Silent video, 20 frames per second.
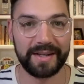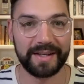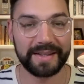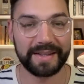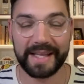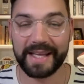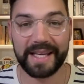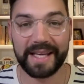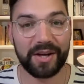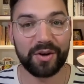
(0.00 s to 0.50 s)

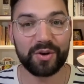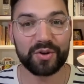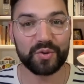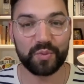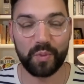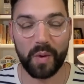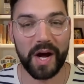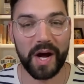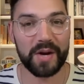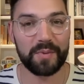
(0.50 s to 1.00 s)
The Eagles
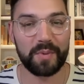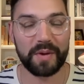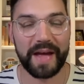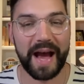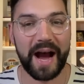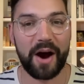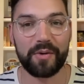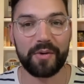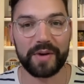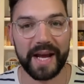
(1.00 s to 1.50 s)
won
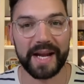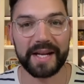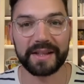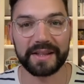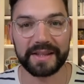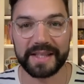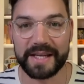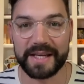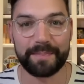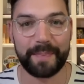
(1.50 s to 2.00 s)
without an
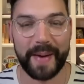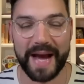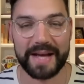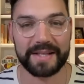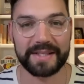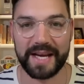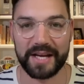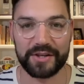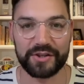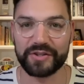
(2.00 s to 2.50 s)
elite
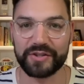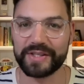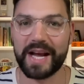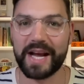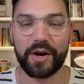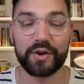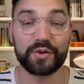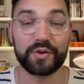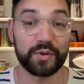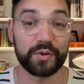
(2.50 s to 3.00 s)
pass catcher. Zach
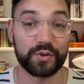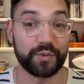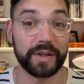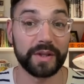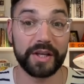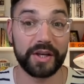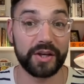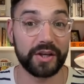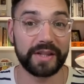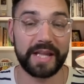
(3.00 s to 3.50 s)
Ertz was
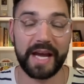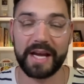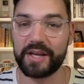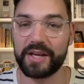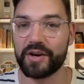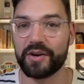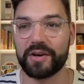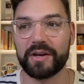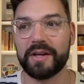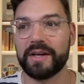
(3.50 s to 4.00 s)
really good that
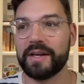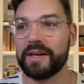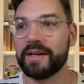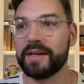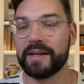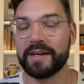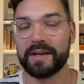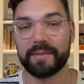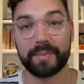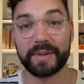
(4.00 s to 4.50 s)
year,
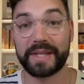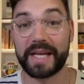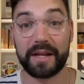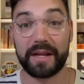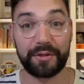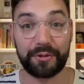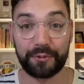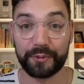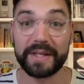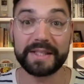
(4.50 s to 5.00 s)
but they
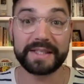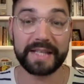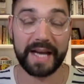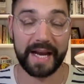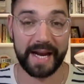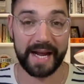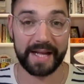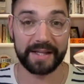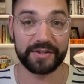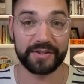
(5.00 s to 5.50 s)
had three
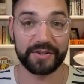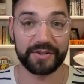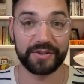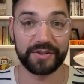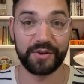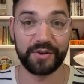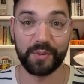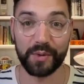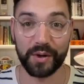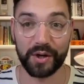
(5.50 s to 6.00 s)
tight ends
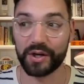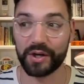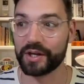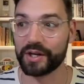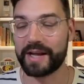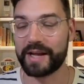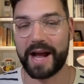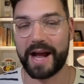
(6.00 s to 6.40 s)
who were good.